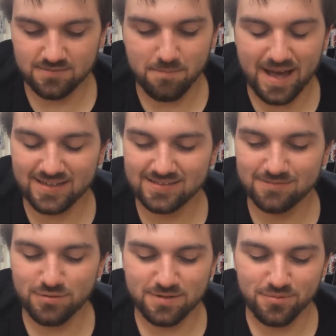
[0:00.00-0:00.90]
Magnus
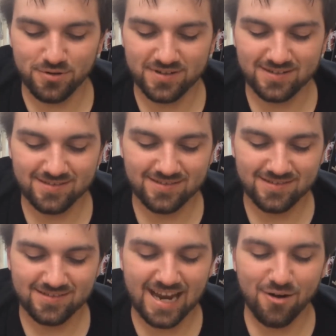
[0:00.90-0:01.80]
is pretty broken.
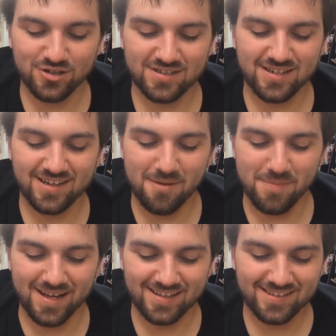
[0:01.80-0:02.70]
Towers can come
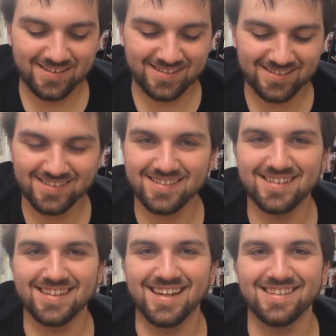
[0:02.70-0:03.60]
back.
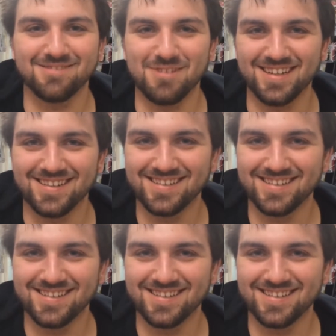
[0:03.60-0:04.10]
Yeah, that's about it.